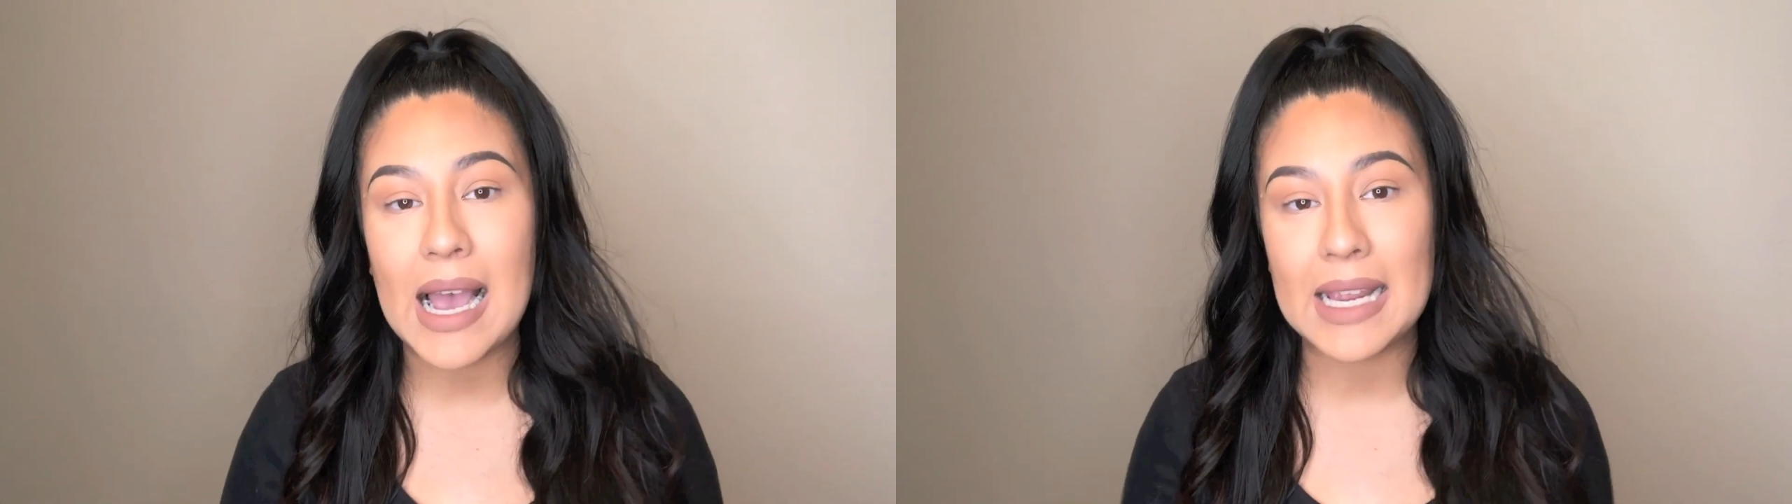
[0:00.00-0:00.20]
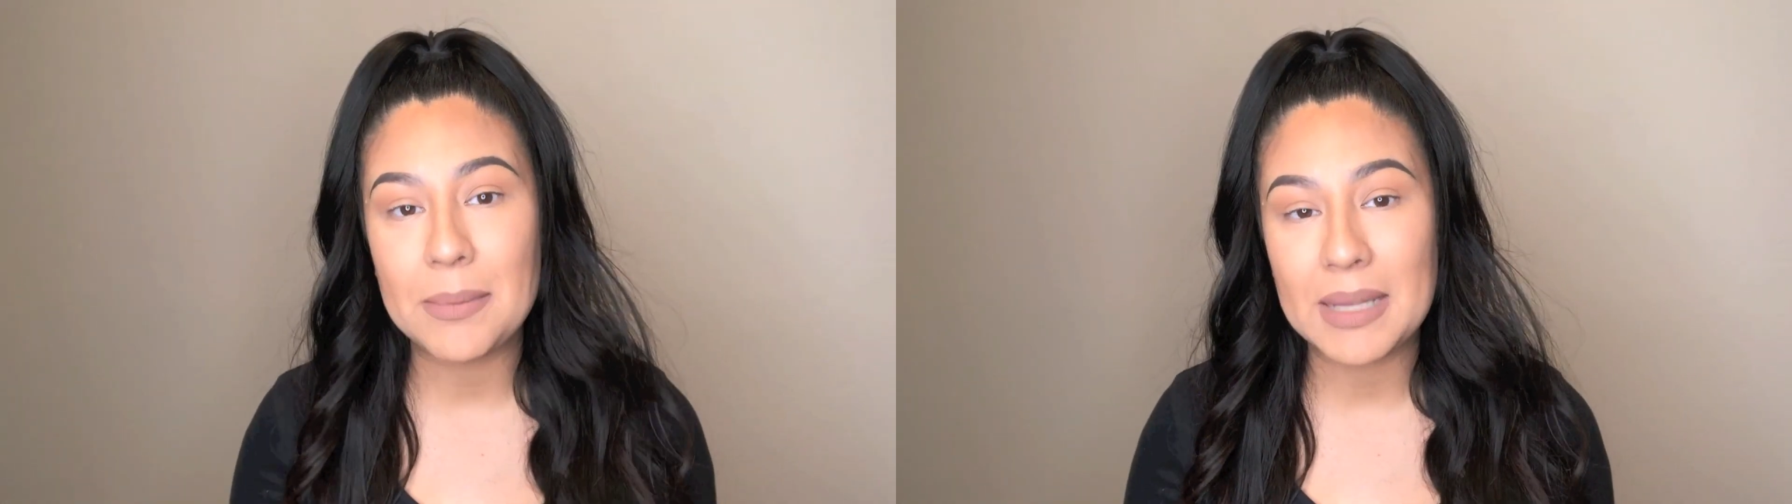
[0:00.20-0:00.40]

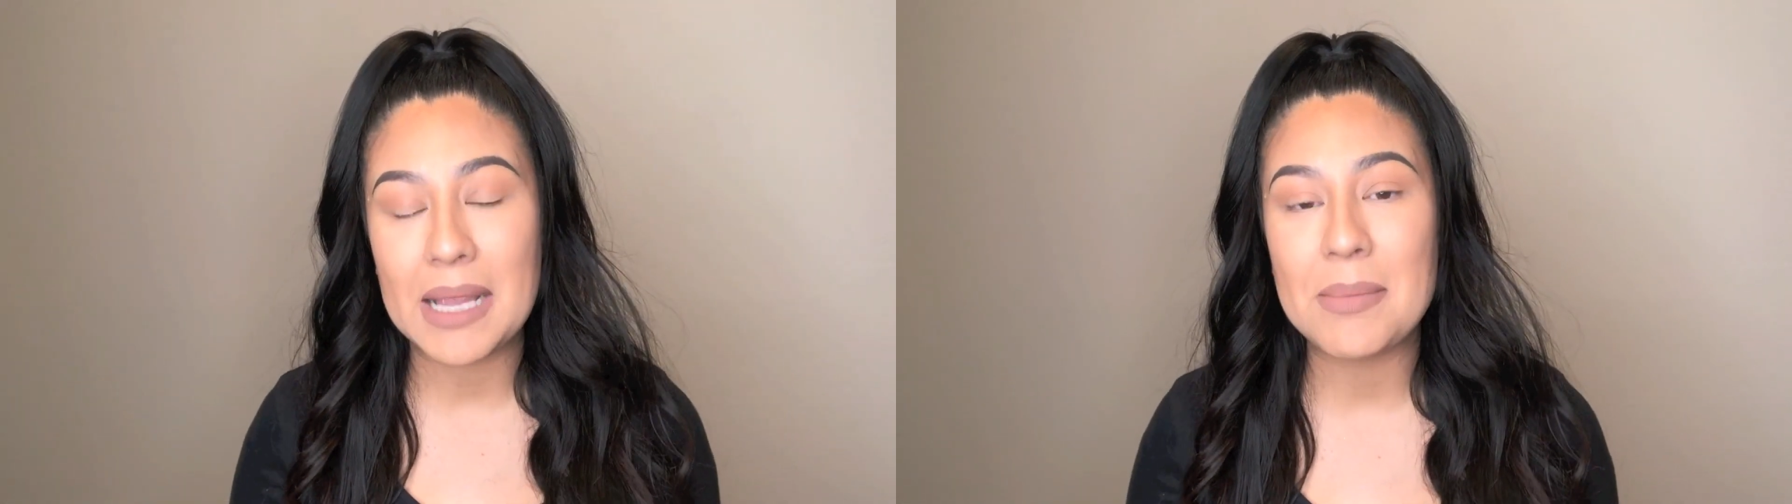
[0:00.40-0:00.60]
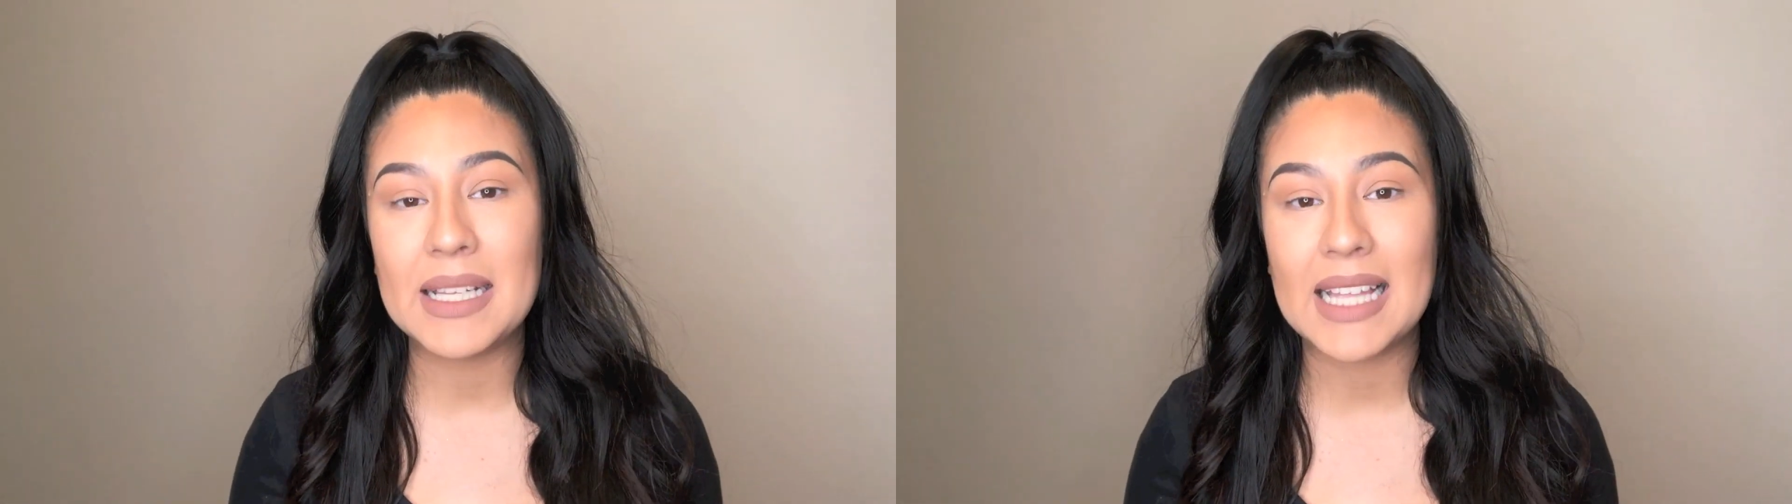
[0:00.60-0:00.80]
I apply
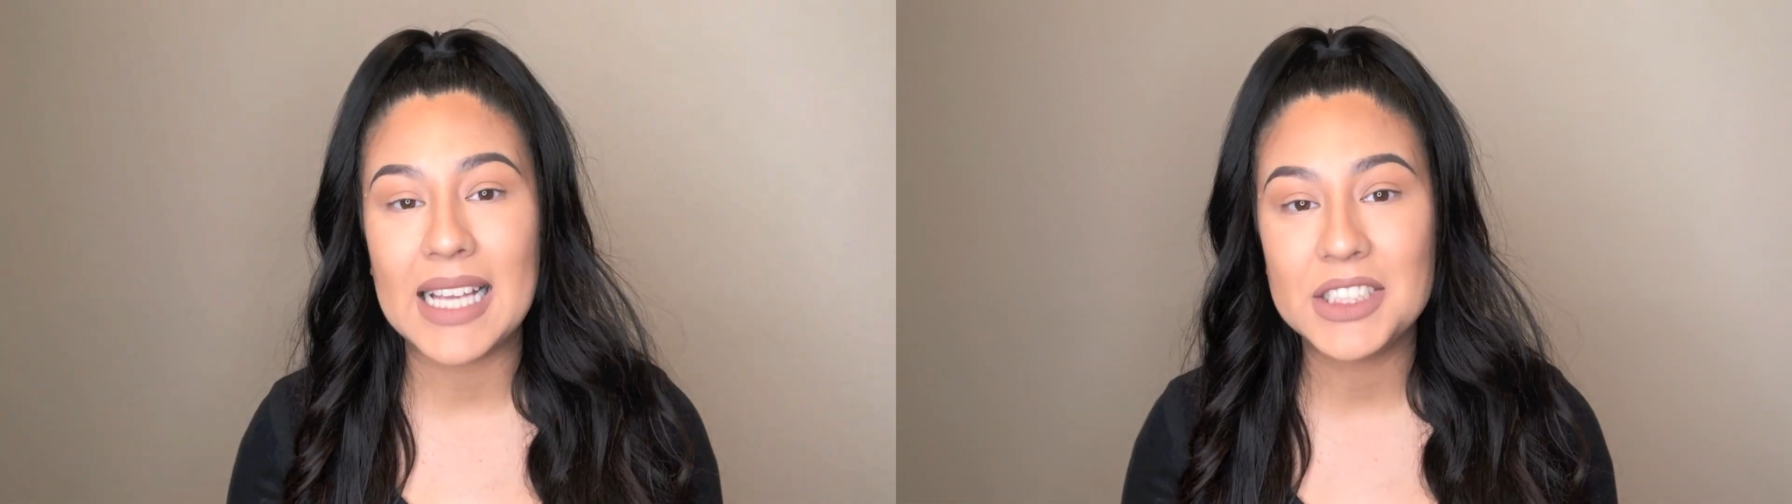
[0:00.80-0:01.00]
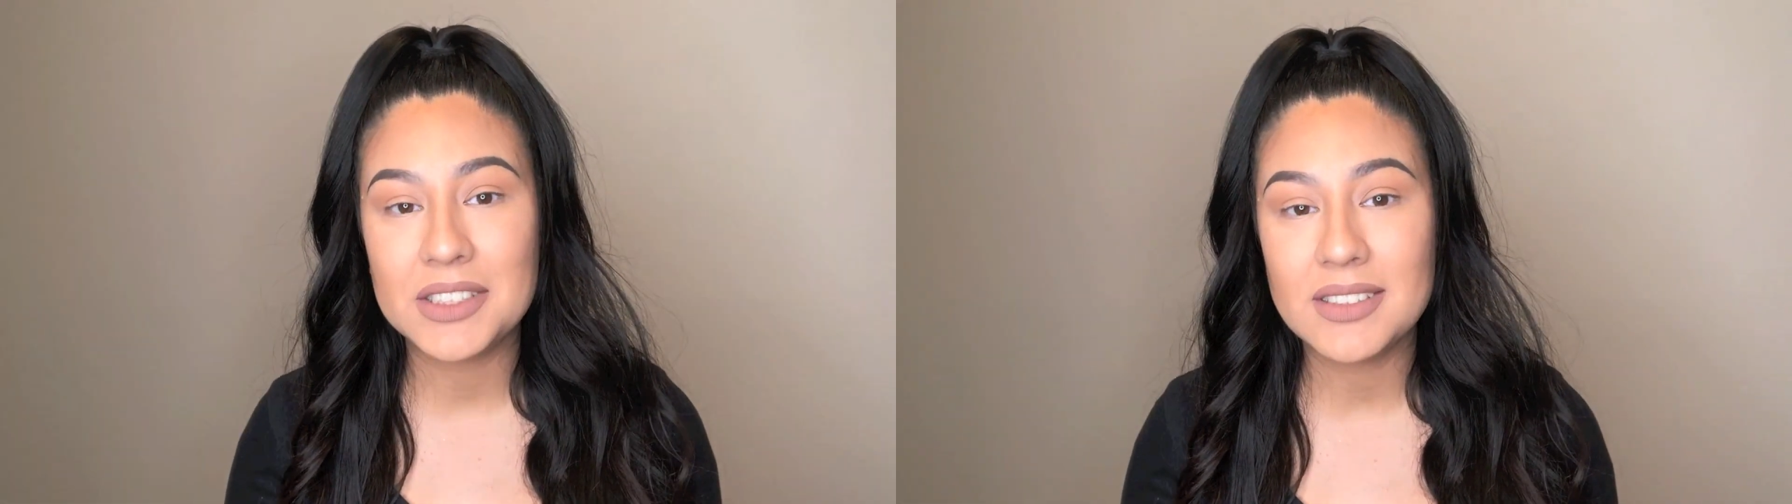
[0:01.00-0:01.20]
my
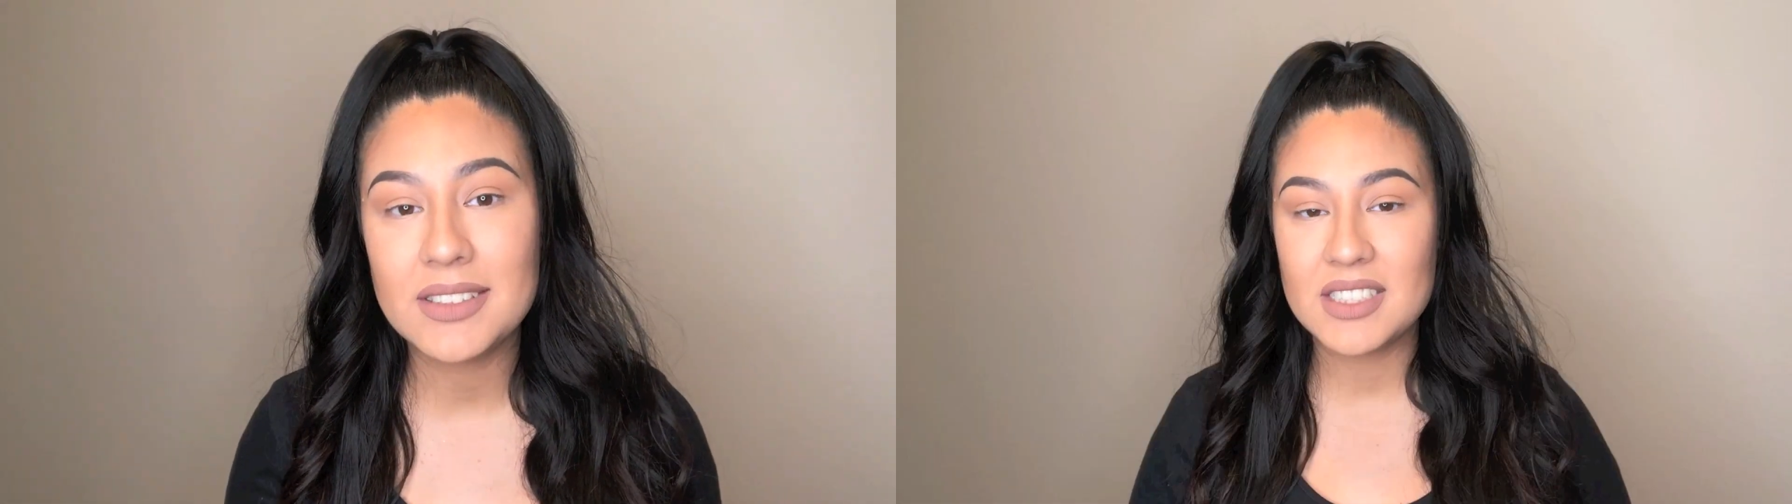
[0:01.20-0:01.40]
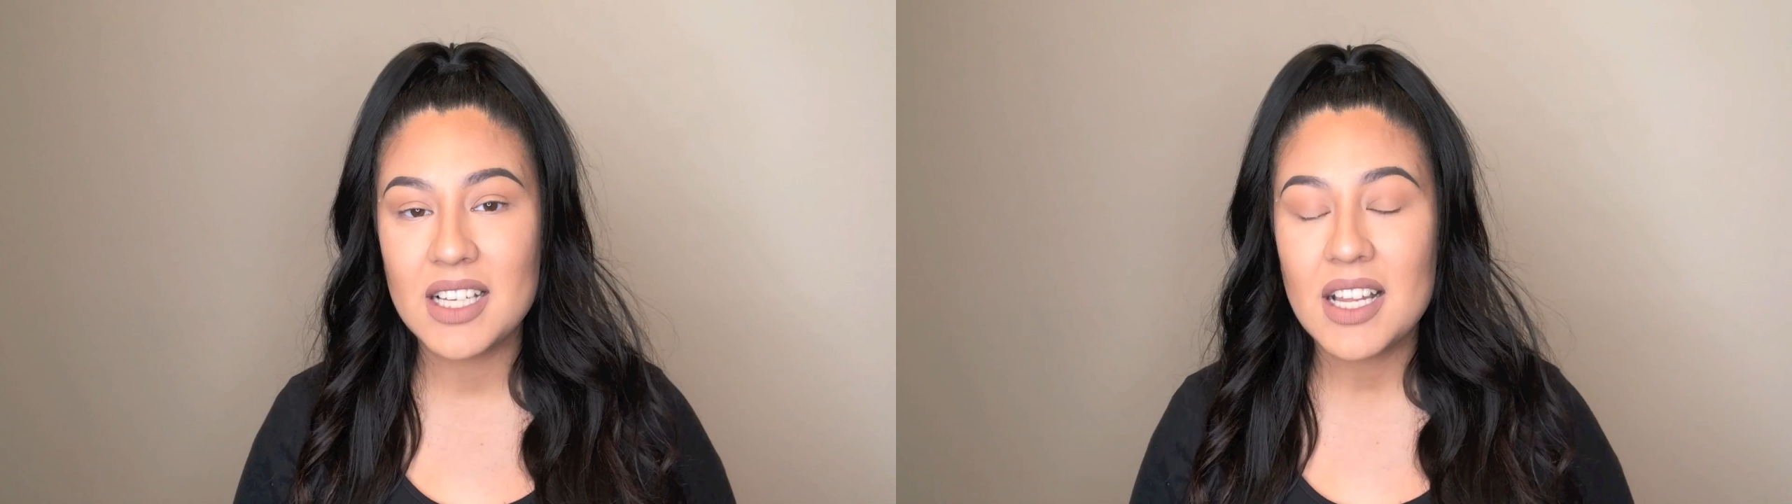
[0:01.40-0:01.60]
lashes.